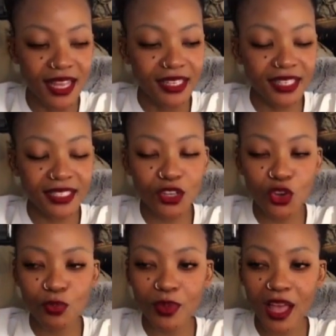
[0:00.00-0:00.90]
let's
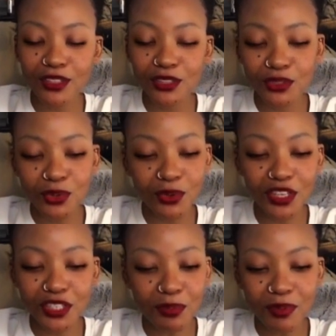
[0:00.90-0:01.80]
go back to
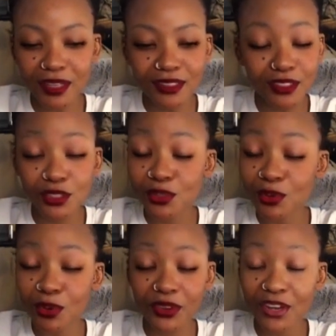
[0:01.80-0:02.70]
talking about the
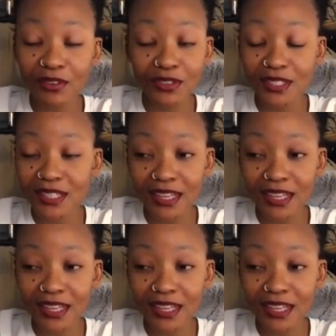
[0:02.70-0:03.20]
story of this,